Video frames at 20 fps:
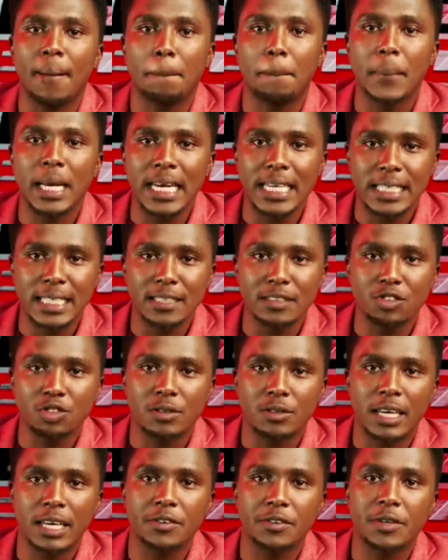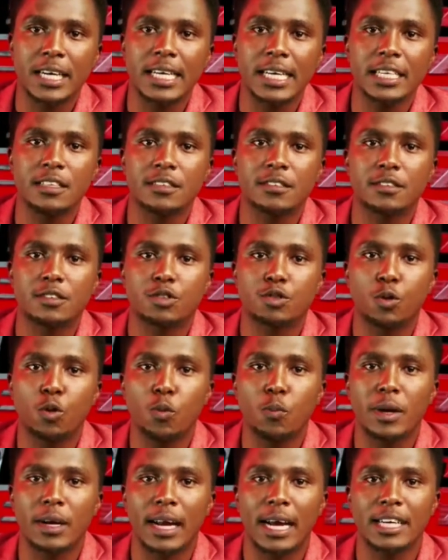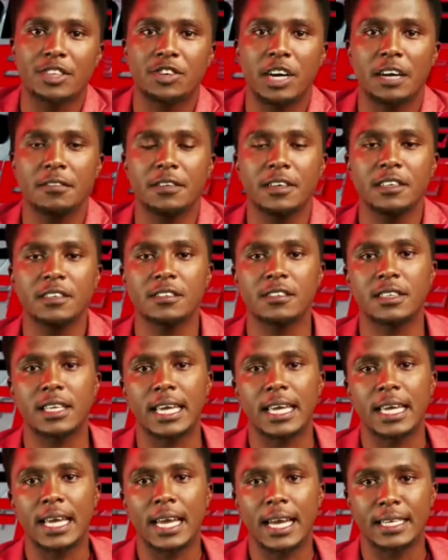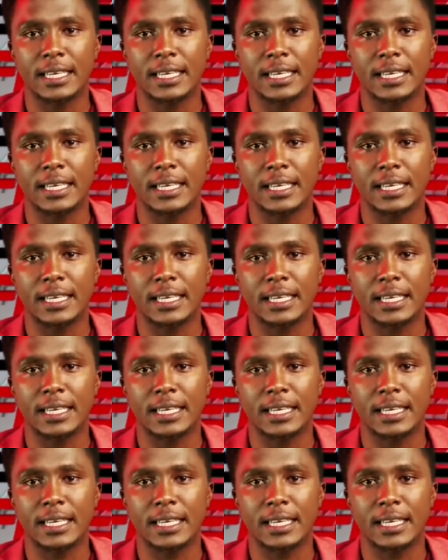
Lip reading: militants, they released 2 Miraa drivers they had